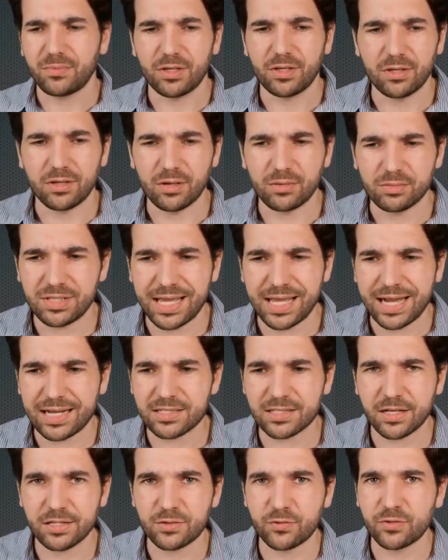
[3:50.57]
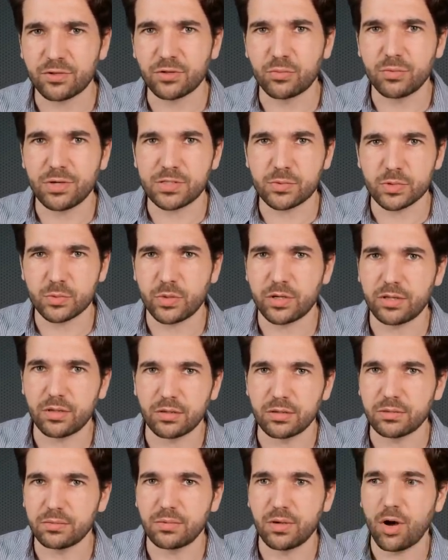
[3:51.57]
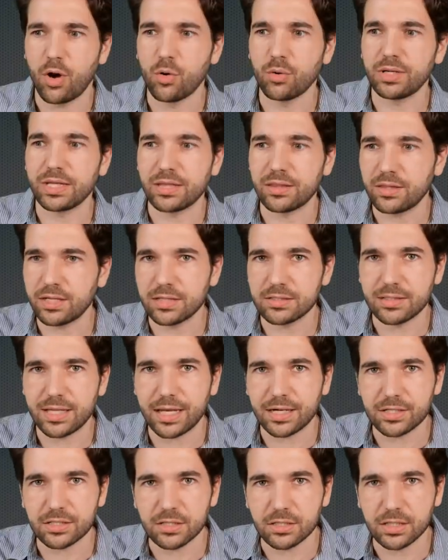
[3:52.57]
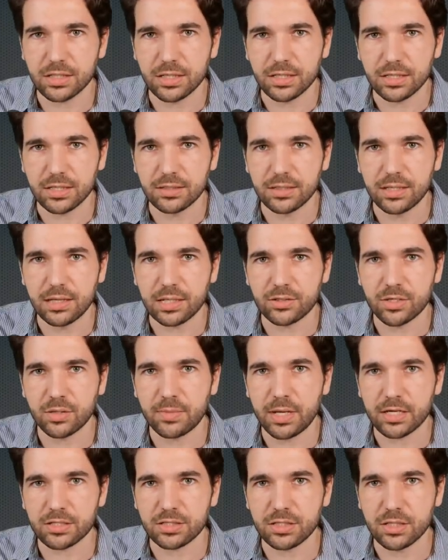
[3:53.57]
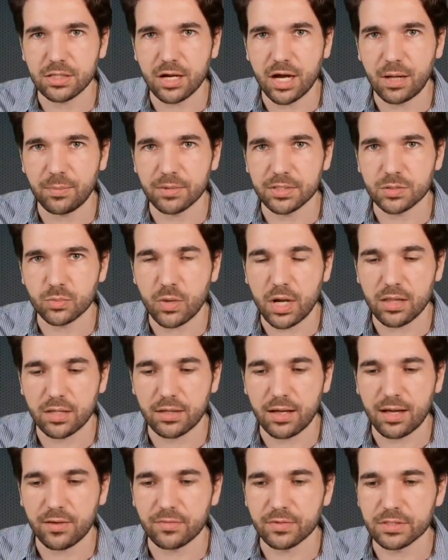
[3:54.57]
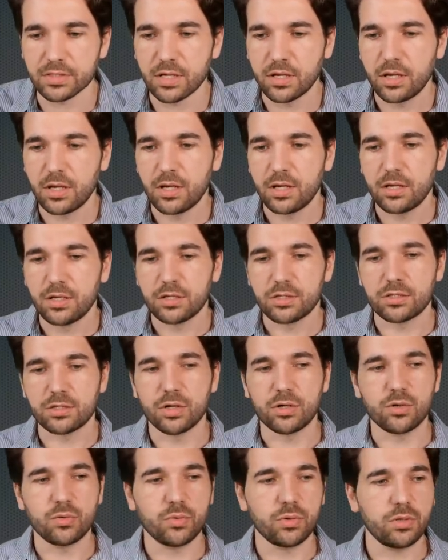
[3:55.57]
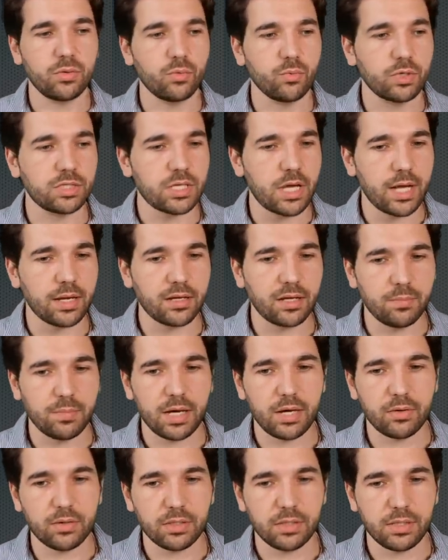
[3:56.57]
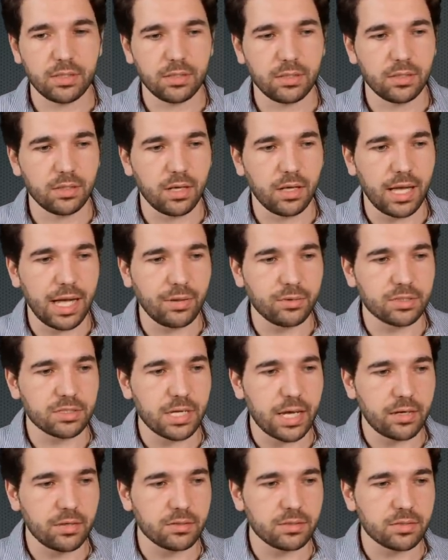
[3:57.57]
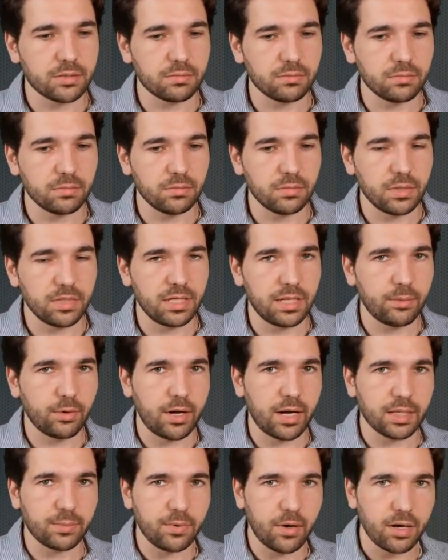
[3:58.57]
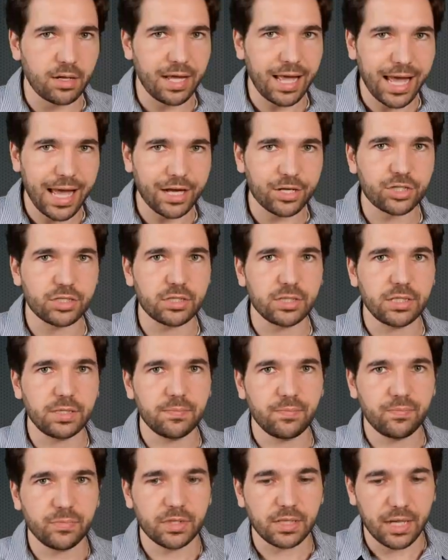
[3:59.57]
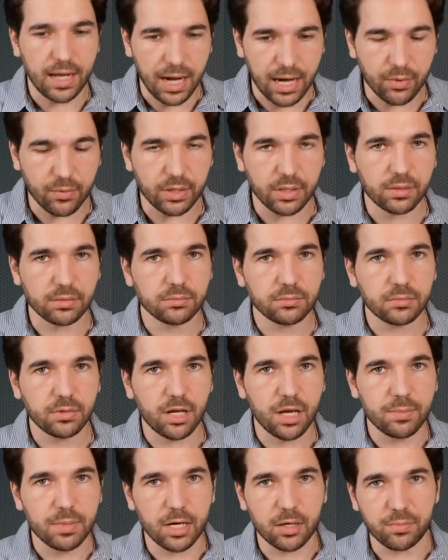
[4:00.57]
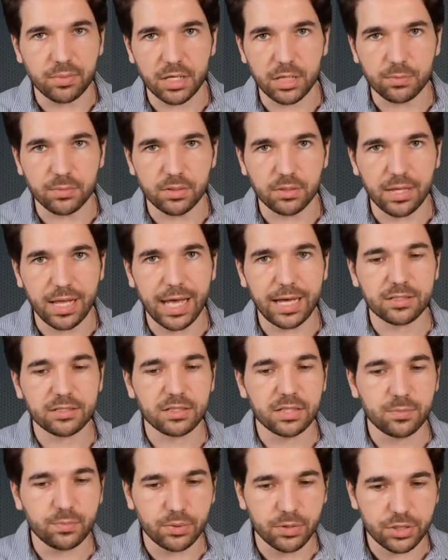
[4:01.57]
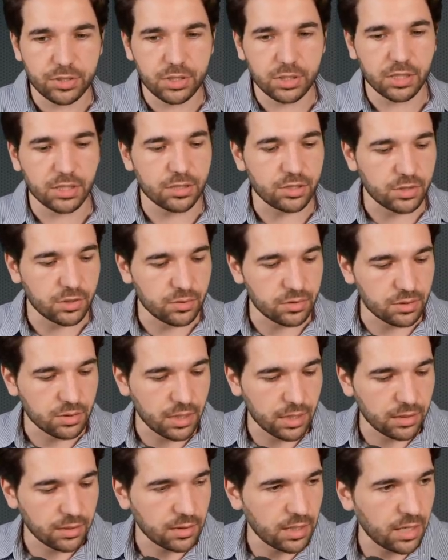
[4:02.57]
you know, tax cuts for the rich was one of their only things they actually that Trump actually accomplished while in office. So we're talking about outsiders in the Democratic Party actually caring about people, actually pushing issues like,